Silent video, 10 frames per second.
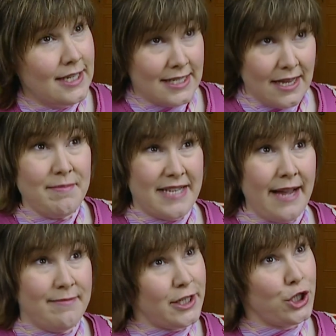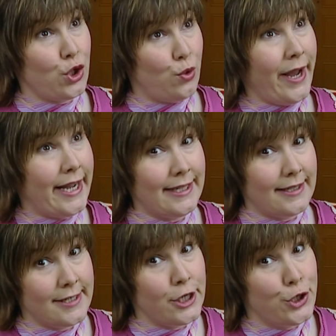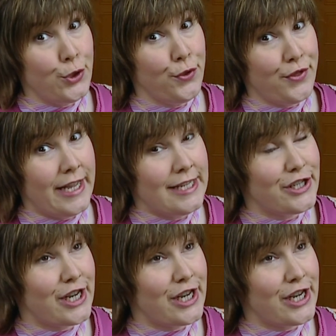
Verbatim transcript: sometimes it's quicker to do things